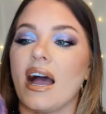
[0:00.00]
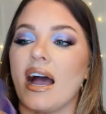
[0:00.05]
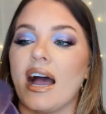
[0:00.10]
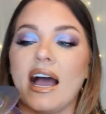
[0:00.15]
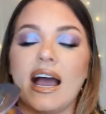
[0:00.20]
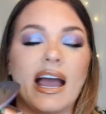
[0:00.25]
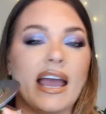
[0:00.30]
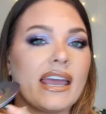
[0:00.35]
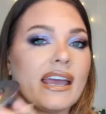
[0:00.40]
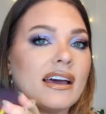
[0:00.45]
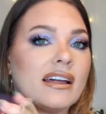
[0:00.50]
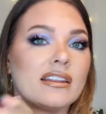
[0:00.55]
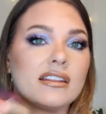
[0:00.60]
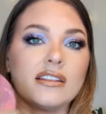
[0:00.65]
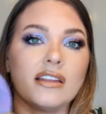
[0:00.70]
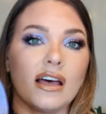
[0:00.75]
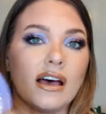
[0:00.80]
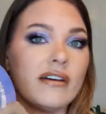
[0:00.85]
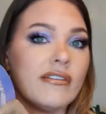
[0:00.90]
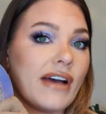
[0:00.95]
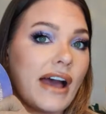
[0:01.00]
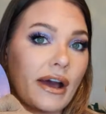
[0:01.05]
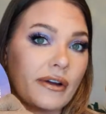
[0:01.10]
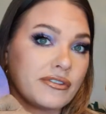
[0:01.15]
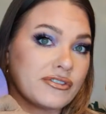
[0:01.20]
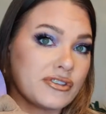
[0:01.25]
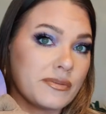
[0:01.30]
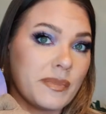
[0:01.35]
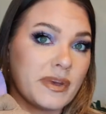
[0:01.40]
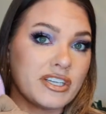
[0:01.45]
I love
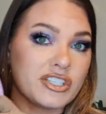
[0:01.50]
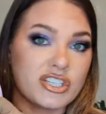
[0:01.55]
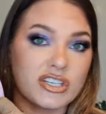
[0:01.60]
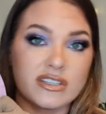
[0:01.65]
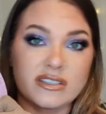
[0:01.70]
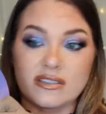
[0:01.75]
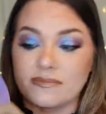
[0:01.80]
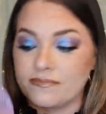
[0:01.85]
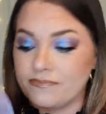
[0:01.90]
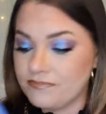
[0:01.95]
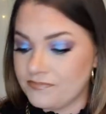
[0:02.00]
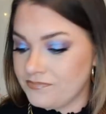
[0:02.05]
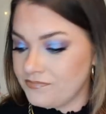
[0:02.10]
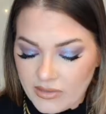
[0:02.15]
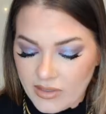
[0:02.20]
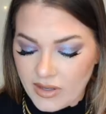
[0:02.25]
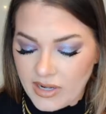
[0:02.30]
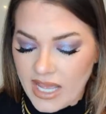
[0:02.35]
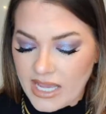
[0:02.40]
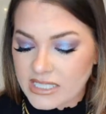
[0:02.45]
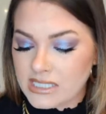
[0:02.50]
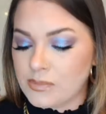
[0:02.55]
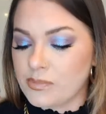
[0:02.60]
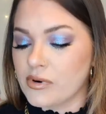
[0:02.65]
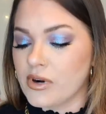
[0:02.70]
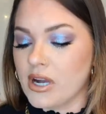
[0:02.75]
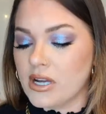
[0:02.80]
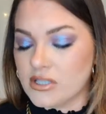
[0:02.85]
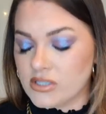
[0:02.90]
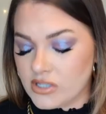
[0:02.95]
Outer Dimensions. The next
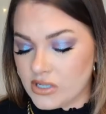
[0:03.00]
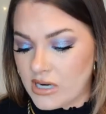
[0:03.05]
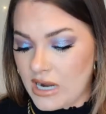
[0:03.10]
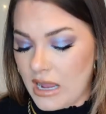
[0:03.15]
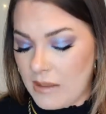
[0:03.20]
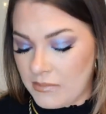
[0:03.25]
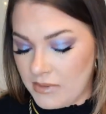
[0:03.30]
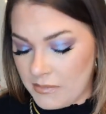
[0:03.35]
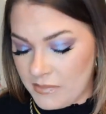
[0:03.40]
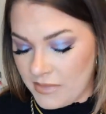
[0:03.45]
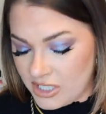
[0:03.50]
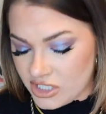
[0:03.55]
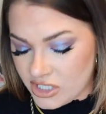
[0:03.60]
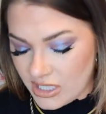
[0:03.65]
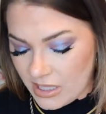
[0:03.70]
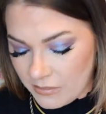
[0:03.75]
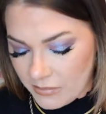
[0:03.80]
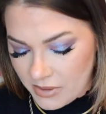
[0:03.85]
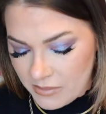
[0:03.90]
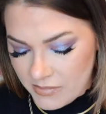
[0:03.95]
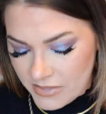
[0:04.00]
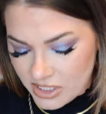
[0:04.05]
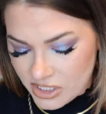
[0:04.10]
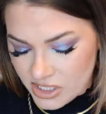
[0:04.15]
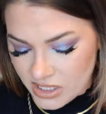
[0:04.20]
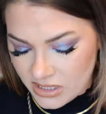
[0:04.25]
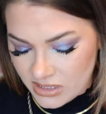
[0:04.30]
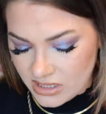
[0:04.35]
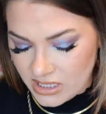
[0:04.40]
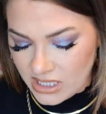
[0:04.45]
bronzer I'm going to
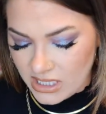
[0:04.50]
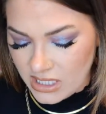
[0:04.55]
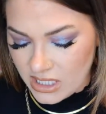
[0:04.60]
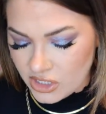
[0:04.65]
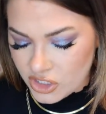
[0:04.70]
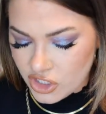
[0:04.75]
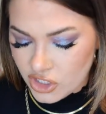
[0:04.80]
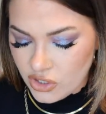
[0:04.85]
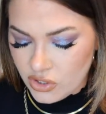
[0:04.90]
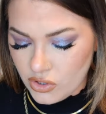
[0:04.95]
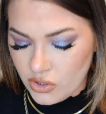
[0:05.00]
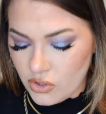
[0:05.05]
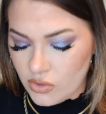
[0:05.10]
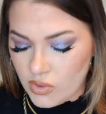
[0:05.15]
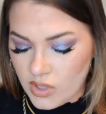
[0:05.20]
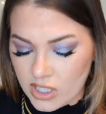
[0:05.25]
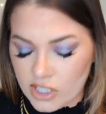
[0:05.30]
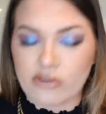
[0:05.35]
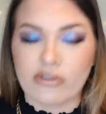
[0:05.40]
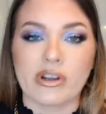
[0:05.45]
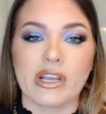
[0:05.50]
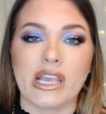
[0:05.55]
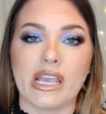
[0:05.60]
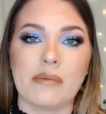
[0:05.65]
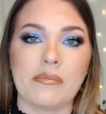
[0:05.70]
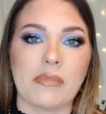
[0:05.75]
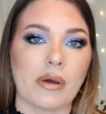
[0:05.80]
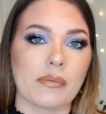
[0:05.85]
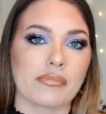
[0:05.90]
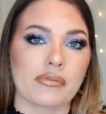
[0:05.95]
mention the 2
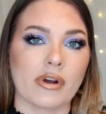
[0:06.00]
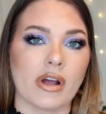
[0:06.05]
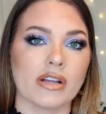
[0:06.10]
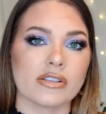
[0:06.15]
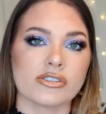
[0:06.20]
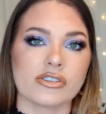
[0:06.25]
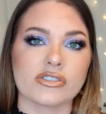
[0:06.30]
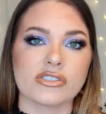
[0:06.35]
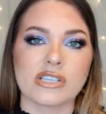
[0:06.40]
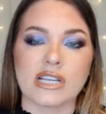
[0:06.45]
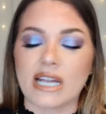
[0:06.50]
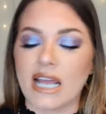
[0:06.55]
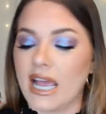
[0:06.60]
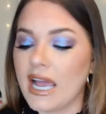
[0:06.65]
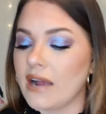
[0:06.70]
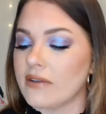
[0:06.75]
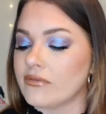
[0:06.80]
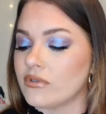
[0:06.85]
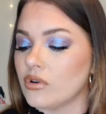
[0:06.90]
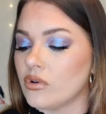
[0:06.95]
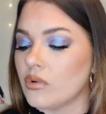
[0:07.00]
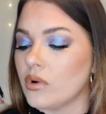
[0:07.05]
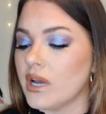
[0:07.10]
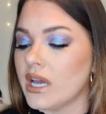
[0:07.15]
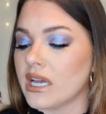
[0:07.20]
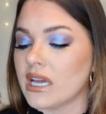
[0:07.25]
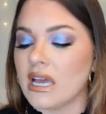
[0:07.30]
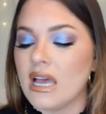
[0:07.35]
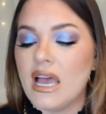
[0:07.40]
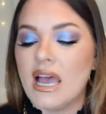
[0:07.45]
cream bronzers that I have real
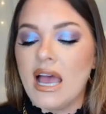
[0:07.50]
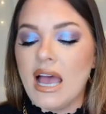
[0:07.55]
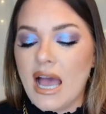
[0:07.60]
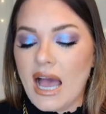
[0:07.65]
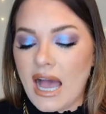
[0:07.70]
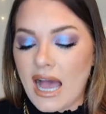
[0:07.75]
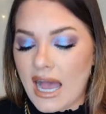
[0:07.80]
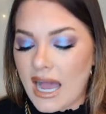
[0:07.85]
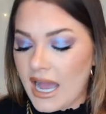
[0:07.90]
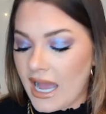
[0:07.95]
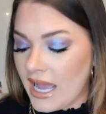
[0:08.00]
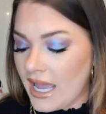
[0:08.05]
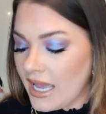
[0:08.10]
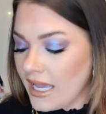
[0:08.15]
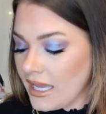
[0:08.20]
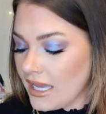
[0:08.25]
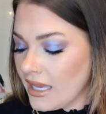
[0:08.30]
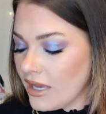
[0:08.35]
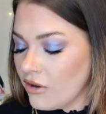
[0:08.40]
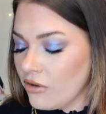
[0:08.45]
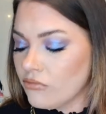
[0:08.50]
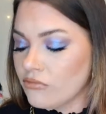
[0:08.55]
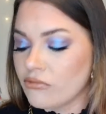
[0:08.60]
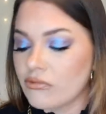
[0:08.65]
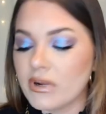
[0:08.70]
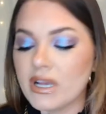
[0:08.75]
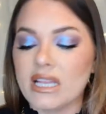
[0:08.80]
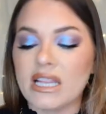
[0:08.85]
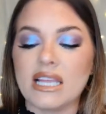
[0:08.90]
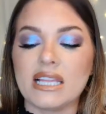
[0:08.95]
quick. I
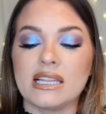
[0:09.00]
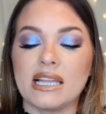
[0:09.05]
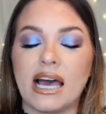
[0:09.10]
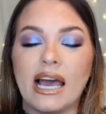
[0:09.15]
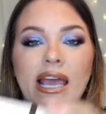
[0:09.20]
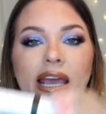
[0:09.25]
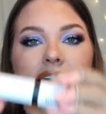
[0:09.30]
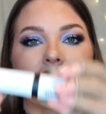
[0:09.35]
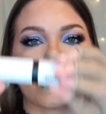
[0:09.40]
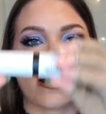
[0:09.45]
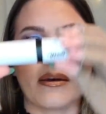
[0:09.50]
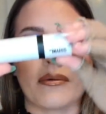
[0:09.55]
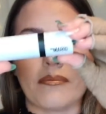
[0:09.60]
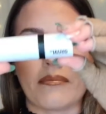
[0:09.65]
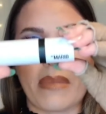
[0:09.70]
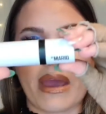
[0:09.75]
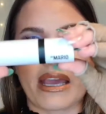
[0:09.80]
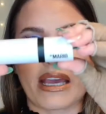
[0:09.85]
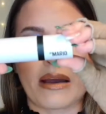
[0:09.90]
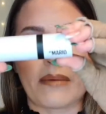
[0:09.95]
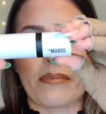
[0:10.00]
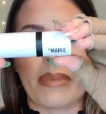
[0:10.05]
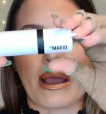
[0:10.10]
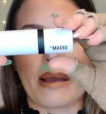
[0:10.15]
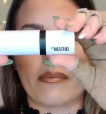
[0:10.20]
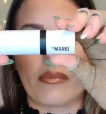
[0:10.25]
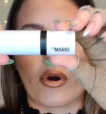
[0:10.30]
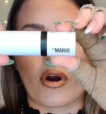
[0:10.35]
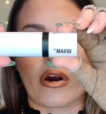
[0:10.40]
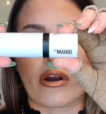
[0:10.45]
really like Makeup by
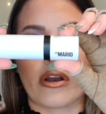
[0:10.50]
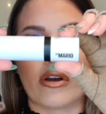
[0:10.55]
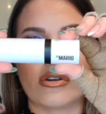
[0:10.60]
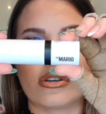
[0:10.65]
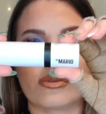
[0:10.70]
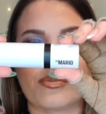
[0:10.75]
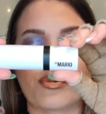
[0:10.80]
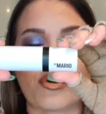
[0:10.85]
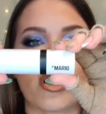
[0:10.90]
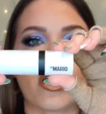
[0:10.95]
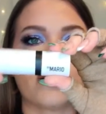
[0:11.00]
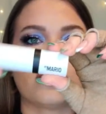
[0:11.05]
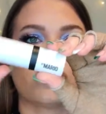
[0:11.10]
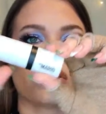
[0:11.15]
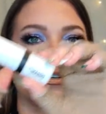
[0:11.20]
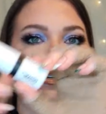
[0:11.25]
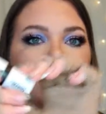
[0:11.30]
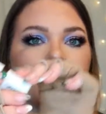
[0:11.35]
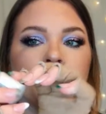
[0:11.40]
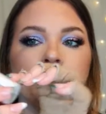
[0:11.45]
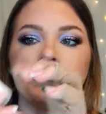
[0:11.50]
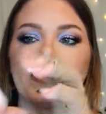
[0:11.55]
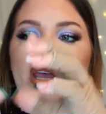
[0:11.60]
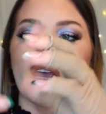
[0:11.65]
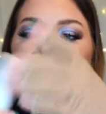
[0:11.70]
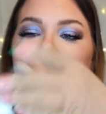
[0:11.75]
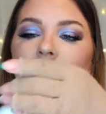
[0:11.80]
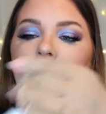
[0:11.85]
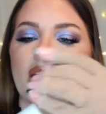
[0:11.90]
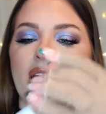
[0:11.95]
Mario's bronzer.
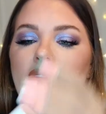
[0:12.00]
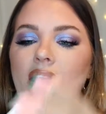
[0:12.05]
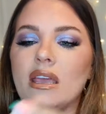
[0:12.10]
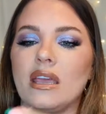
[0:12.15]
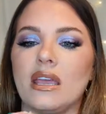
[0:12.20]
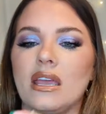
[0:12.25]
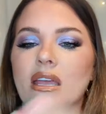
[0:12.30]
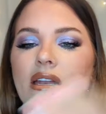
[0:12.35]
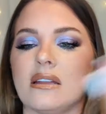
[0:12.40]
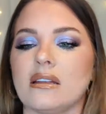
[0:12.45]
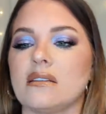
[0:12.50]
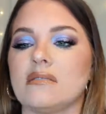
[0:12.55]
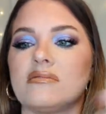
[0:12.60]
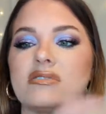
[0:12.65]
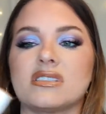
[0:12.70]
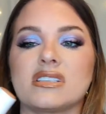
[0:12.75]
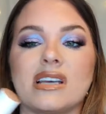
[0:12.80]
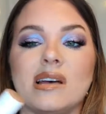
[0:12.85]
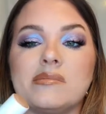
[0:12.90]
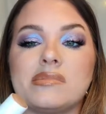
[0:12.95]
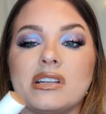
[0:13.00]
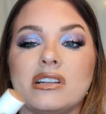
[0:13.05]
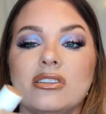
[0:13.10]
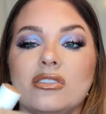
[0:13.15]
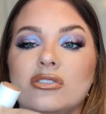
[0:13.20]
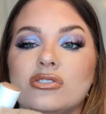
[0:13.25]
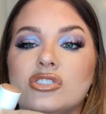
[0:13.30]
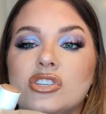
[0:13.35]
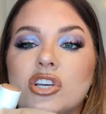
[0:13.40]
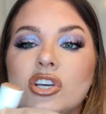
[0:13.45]
It just comes in a
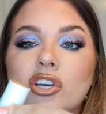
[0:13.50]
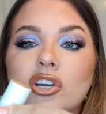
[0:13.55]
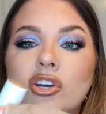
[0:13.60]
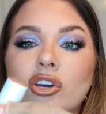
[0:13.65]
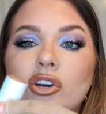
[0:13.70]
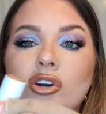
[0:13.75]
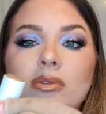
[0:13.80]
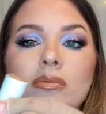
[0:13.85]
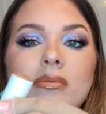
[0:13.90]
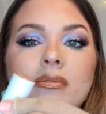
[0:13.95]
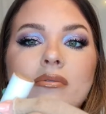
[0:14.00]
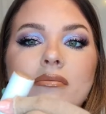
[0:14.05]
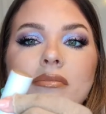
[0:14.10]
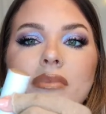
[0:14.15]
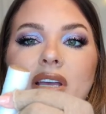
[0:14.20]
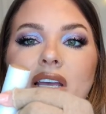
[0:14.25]
little tube.